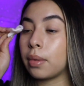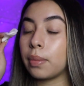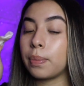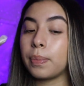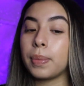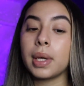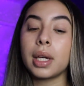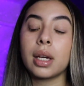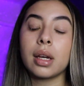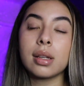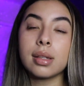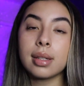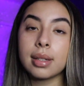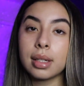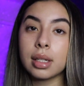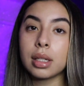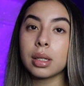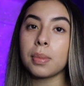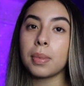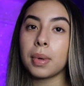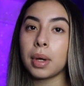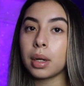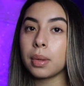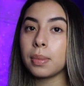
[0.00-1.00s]
because it's
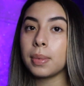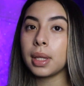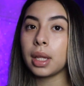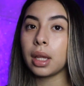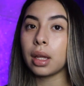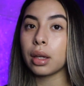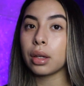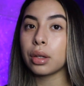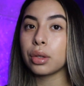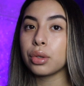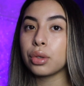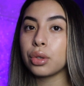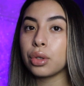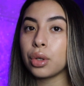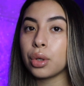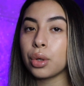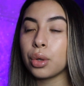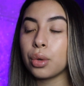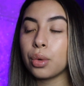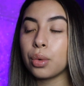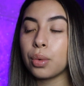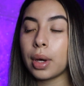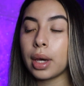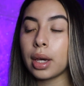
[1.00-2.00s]
about to be like
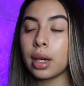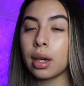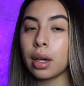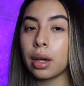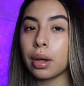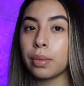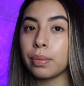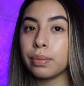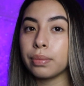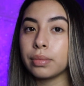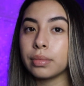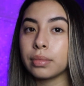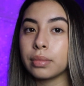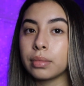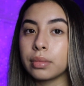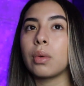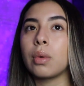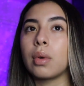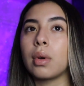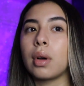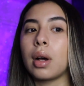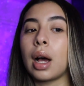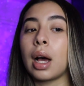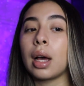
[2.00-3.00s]
2 a.m,
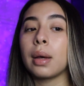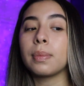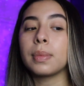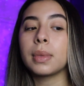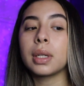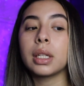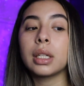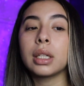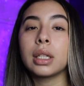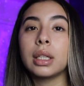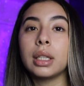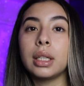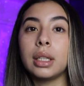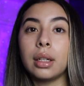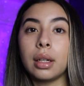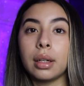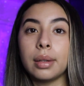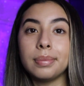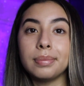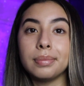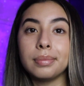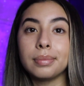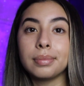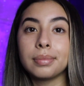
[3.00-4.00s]
I'm gonna clean
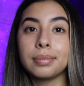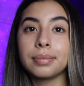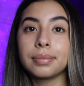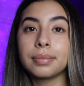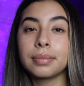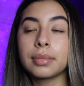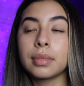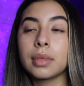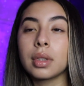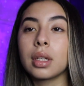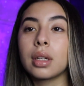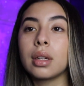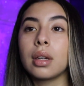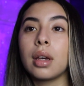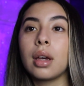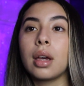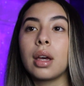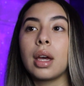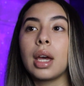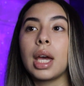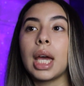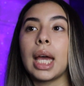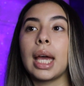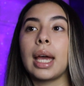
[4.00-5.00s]
up,
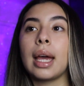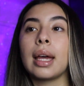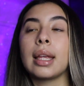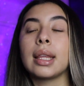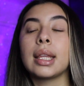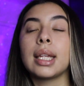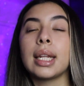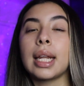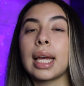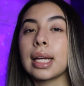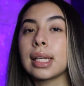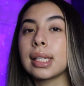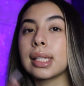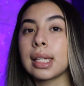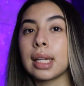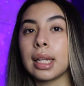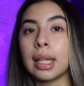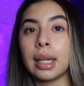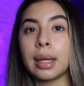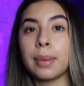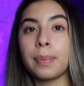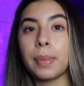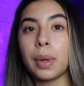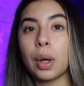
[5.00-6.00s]
and the next
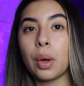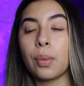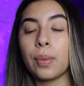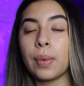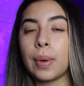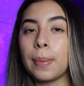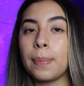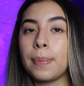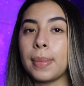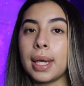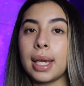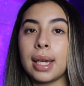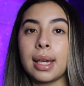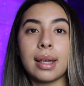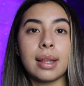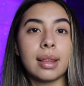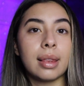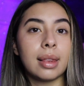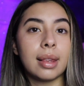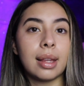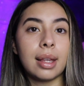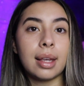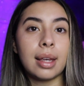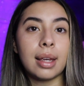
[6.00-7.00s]
clip will be
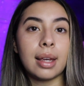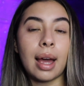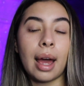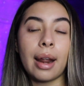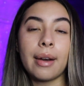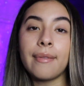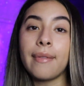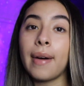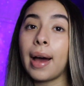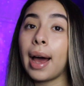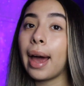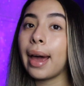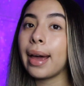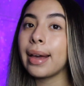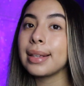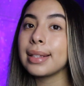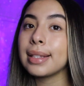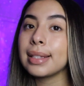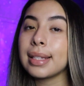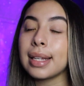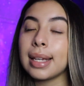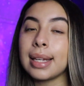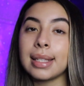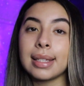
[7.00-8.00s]
the
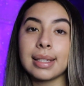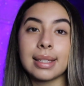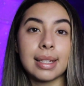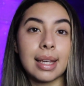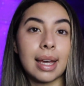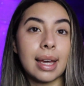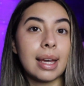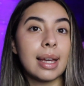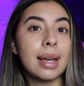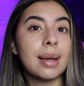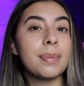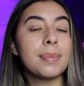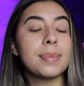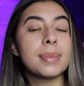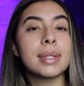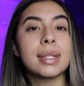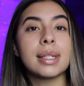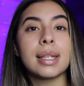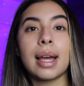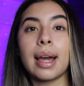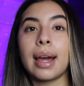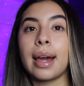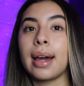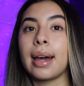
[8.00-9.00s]
advice and
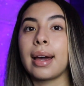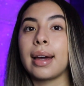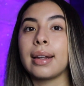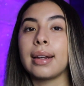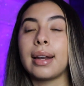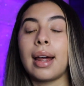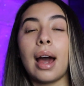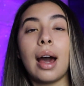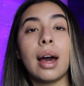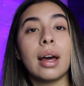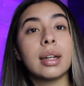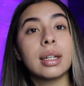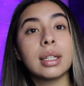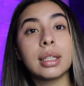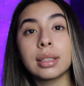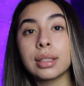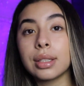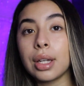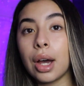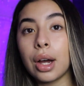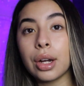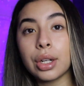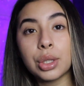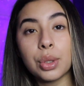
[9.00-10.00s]
tips and how to
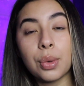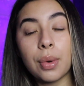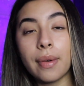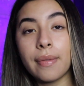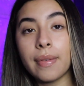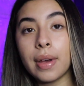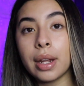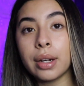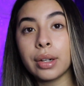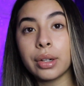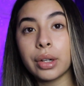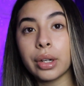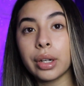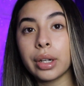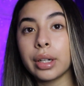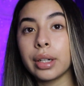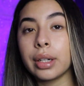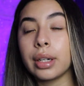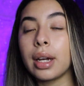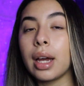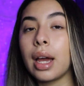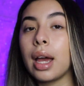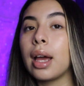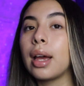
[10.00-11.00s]
talk to a
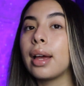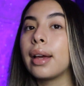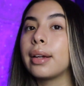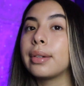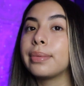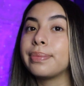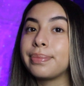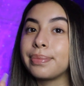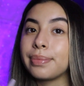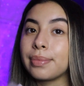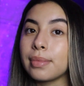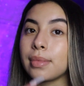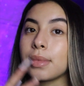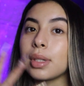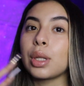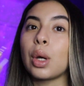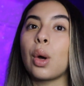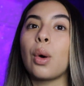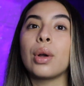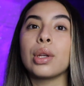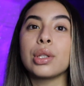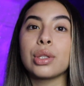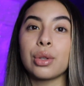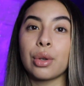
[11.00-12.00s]
vendor,
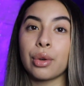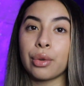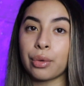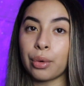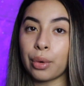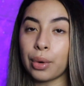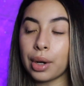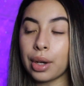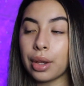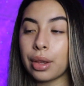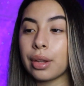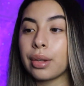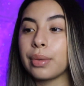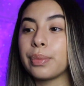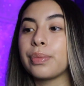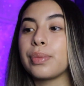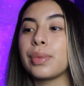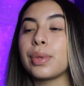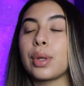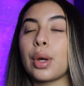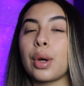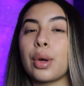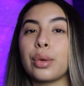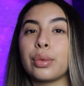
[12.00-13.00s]
so on and so forth.
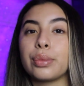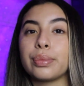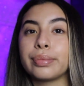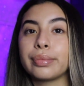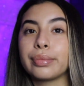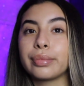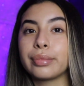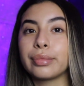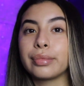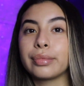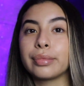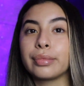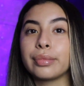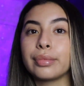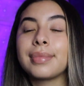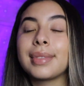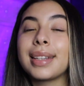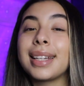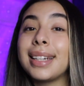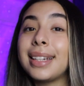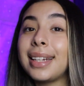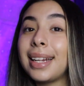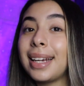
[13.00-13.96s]
So good